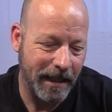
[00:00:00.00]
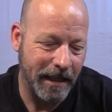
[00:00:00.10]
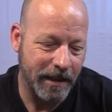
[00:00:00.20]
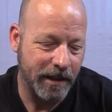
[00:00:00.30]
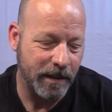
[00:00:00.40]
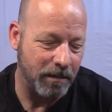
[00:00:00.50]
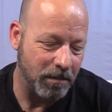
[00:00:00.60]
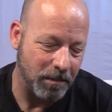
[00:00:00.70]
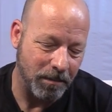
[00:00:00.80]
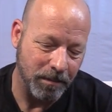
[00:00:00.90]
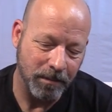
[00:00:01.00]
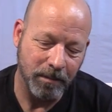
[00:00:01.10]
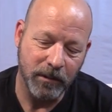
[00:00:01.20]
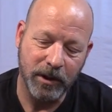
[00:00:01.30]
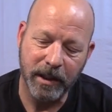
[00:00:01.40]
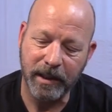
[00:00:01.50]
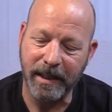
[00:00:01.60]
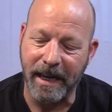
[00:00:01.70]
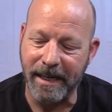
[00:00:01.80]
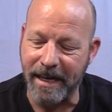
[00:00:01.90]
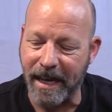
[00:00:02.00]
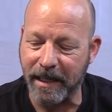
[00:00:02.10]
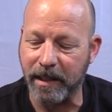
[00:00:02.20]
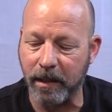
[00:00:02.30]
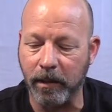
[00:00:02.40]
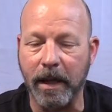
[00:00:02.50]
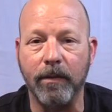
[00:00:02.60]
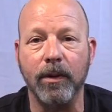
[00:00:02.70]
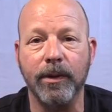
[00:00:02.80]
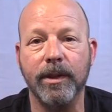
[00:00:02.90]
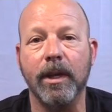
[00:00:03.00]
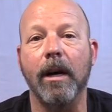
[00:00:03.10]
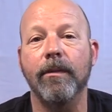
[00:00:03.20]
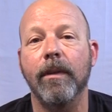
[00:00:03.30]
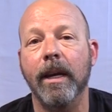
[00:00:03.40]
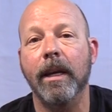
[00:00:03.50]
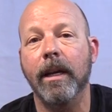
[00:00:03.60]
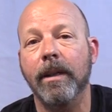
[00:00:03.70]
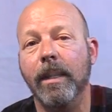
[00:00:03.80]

it's just that next level stuff. And I